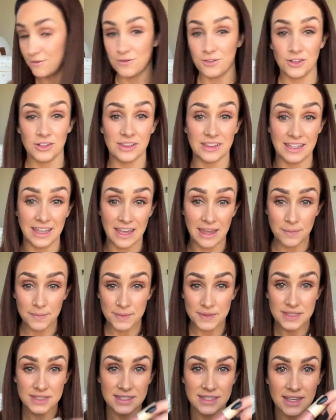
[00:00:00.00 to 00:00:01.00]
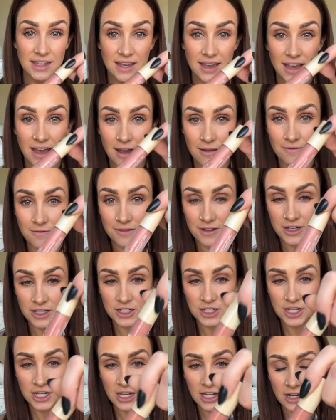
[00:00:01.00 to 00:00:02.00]
then for lips, I'm
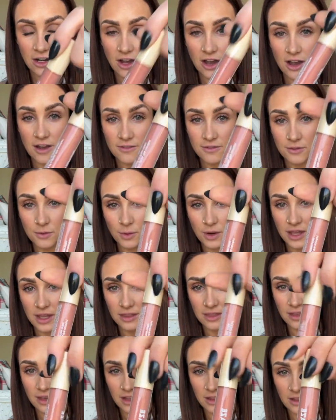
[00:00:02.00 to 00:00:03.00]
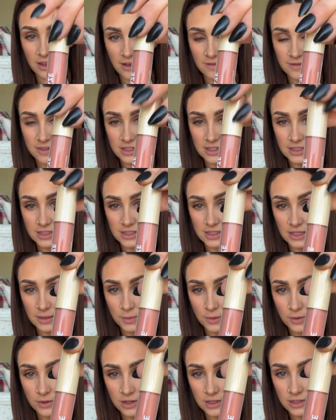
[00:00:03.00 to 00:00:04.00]
finishing it off with, I love this
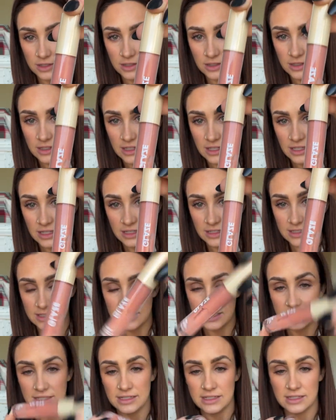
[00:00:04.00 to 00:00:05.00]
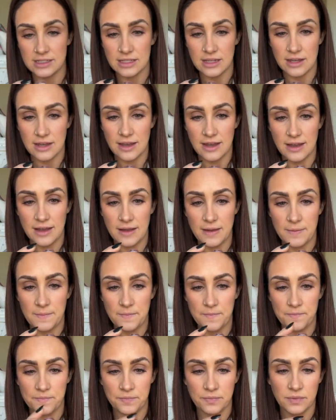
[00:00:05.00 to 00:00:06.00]
lip oil. This is
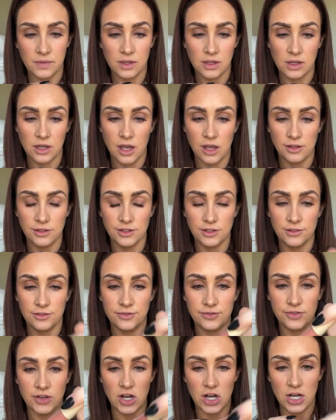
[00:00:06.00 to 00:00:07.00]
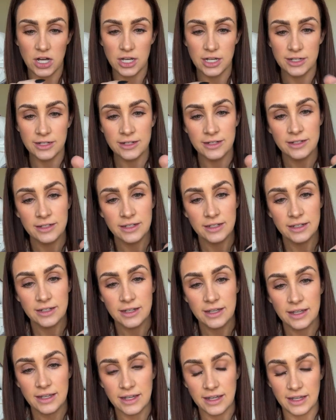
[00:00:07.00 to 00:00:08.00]
um, color Fawn
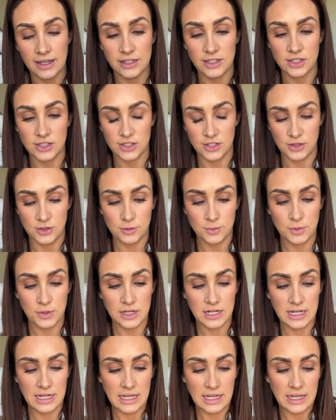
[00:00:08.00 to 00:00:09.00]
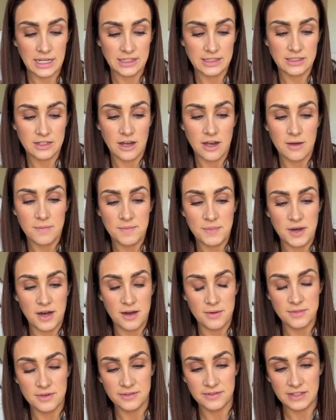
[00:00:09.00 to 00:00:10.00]
it's so pretty. It's got
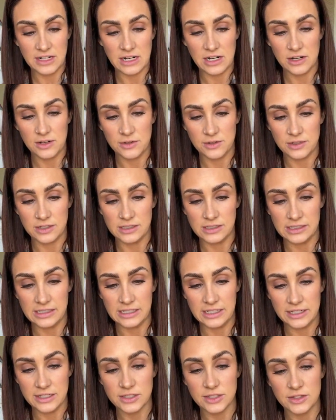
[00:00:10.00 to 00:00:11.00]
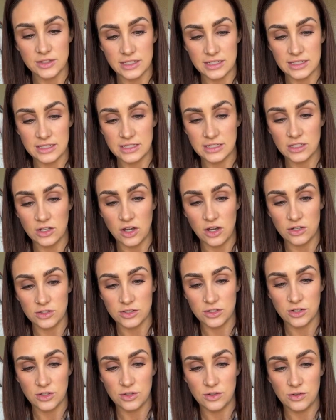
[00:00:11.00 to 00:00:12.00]
Pomifera oil in it. So this is
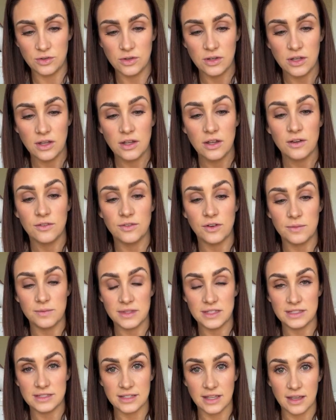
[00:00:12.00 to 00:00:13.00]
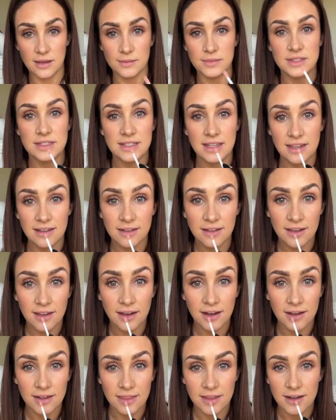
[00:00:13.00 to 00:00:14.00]
also from the same
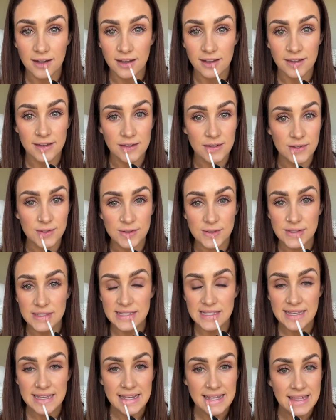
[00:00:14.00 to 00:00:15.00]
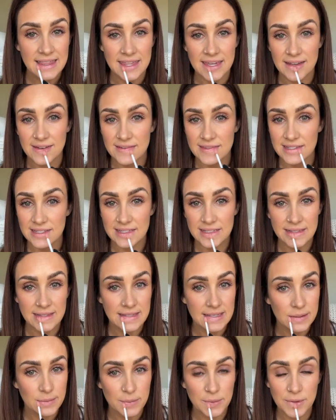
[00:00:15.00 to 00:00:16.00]
skincare that I use. They have this
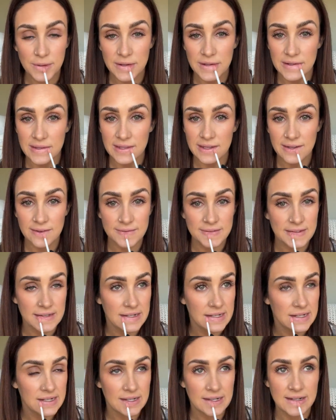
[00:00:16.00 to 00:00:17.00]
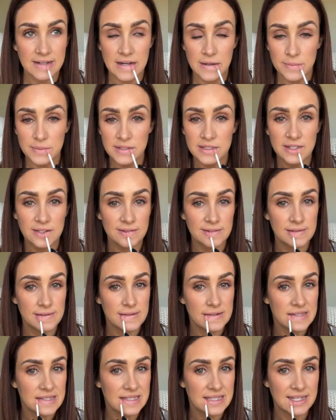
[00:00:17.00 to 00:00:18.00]
lip oil. They have like a couple different
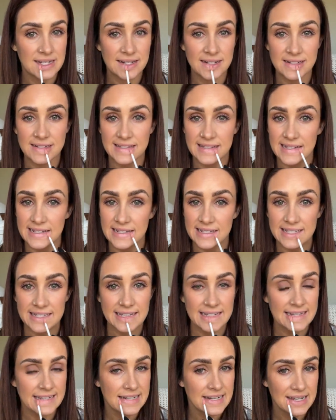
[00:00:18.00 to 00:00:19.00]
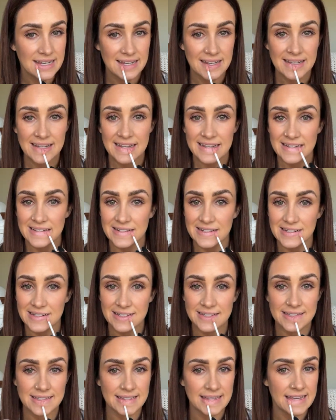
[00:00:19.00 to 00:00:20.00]
ones that are tinted
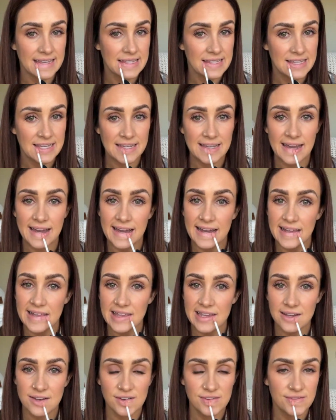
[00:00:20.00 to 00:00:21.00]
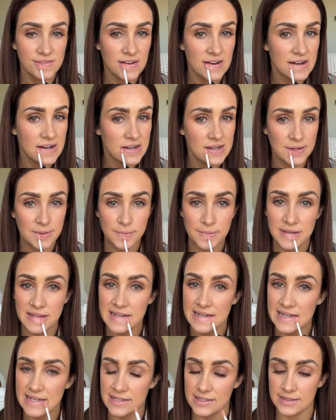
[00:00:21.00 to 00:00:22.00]
just slightly. I like fawn
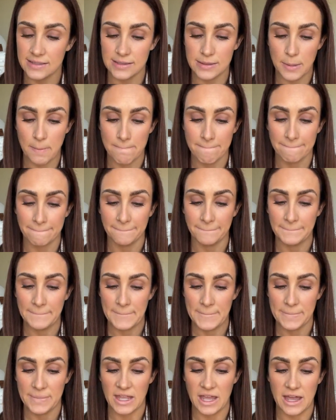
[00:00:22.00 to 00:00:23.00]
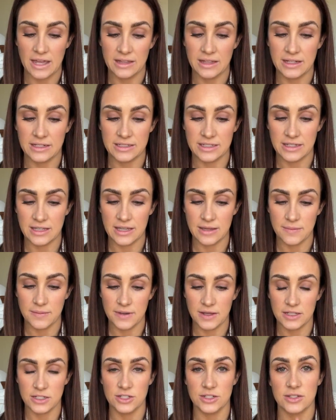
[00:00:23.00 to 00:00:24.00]
because I like to keep
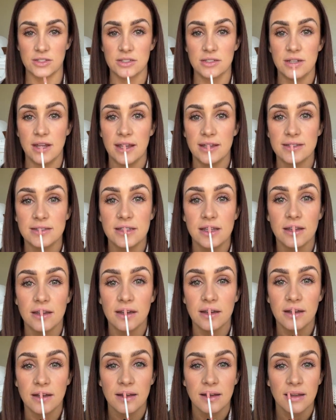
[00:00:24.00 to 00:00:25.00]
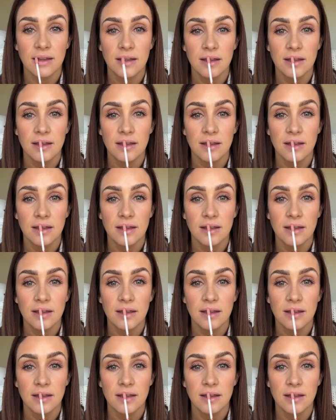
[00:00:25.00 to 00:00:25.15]
it just nice and